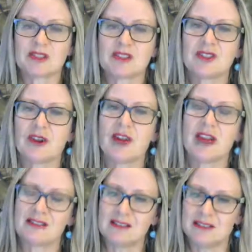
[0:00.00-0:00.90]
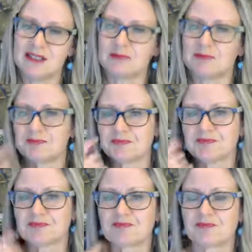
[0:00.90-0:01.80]
So as I said,
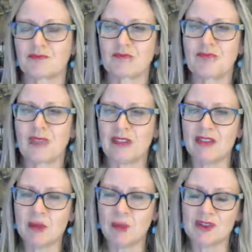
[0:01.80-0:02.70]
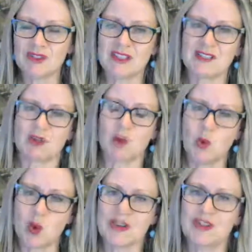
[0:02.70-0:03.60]
there was this
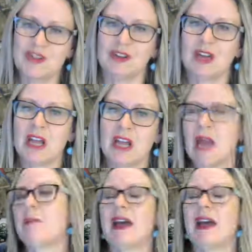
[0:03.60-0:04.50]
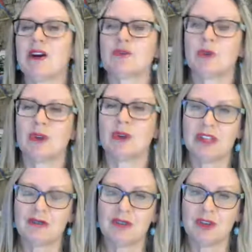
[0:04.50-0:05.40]
question about,
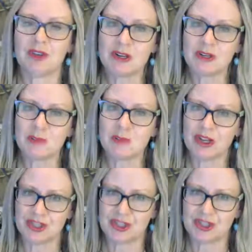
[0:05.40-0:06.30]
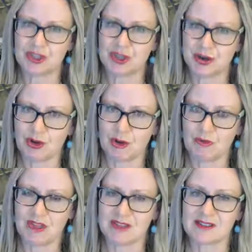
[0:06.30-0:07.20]
well, if you're going to breach a
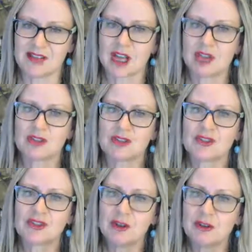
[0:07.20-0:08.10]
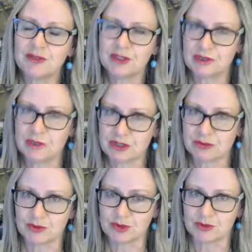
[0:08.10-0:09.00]
term that is so
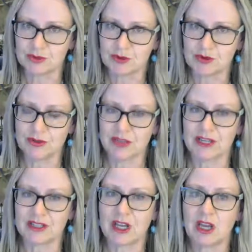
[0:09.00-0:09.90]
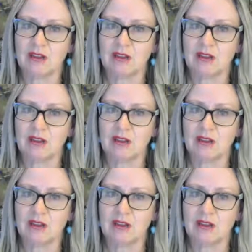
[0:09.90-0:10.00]
fundamental to the contract